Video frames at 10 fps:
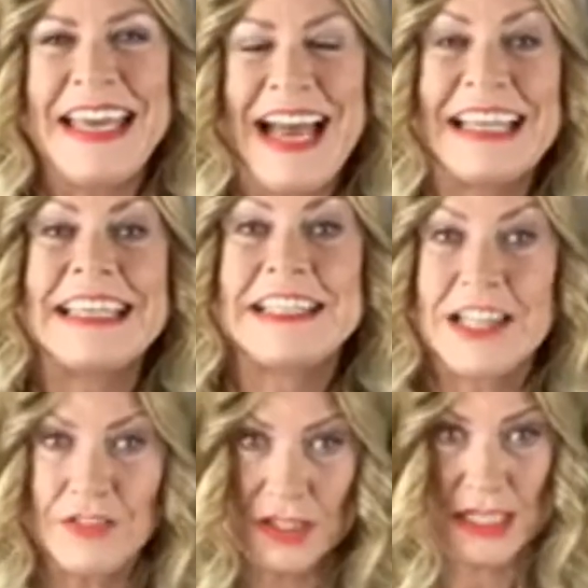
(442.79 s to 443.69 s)
Are you
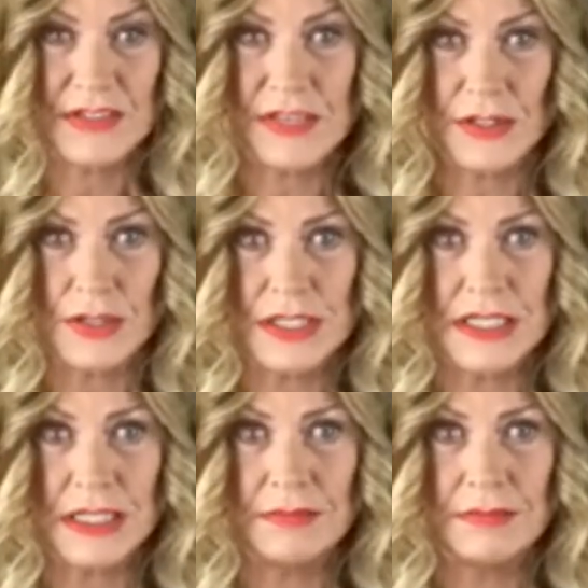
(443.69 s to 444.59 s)
loving this video
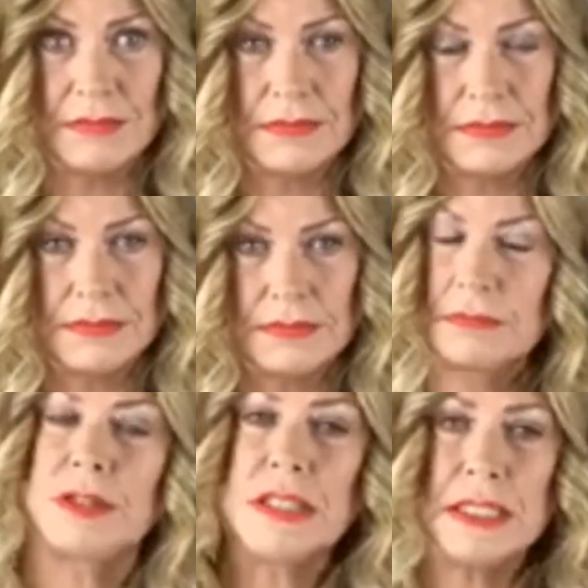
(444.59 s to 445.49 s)
today?
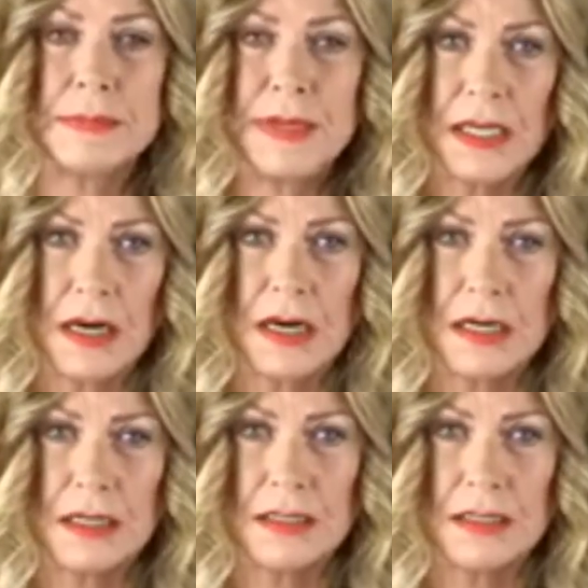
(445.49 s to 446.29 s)
Please, big heart.